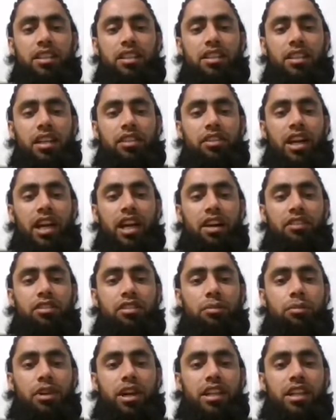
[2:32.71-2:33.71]
Then we have
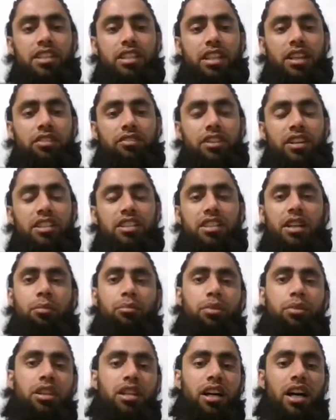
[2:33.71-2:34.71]
the price here. For
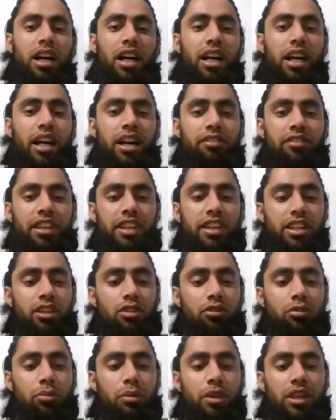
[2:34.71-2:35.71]
example, I have
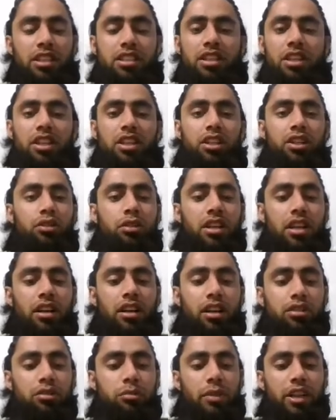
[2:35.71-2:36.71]
Indian rupees. You can
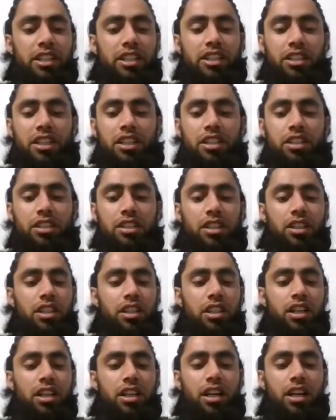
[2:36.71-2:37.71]
also mention it
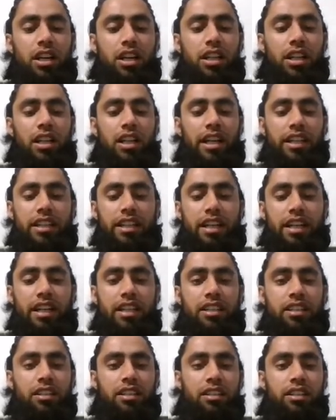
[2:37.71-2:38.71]
like
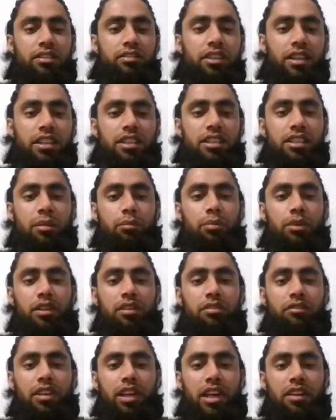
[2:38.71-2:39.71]
that. For
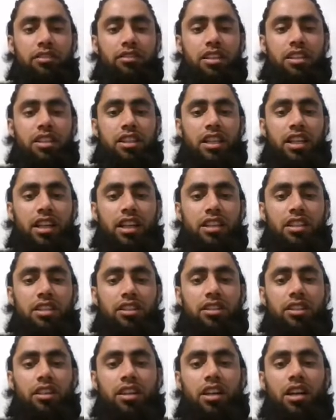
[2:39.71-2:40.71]
example, we have the
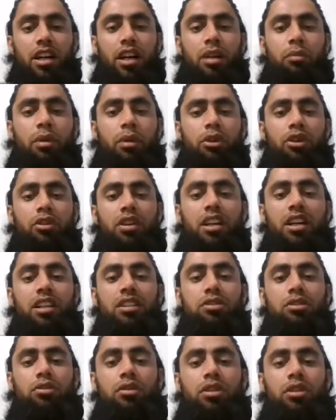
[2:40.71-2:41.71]
300, or maybe you can
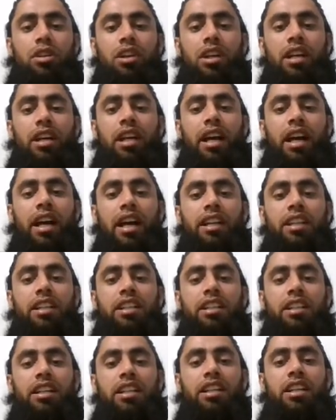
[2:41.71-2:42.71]
also add
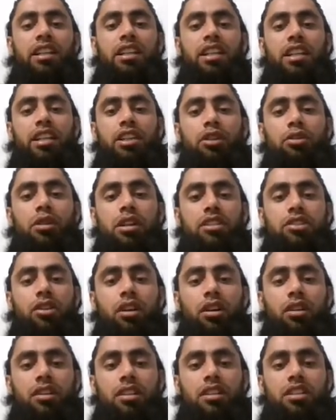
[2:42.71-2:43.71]
it in the US
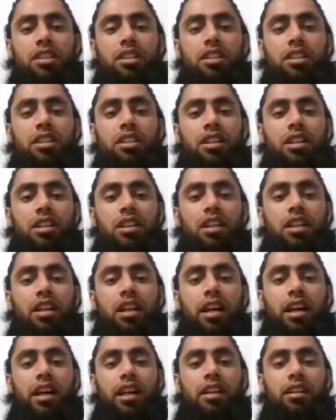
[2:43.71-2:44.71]
dollars,
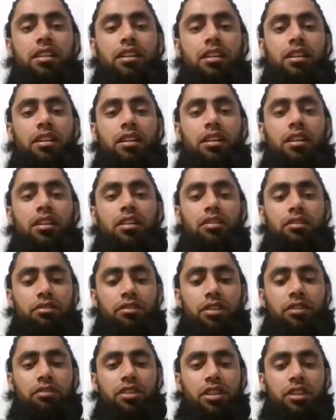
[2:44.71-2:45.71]
like
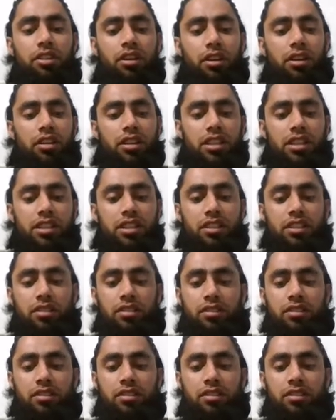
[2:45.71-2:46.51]
$50.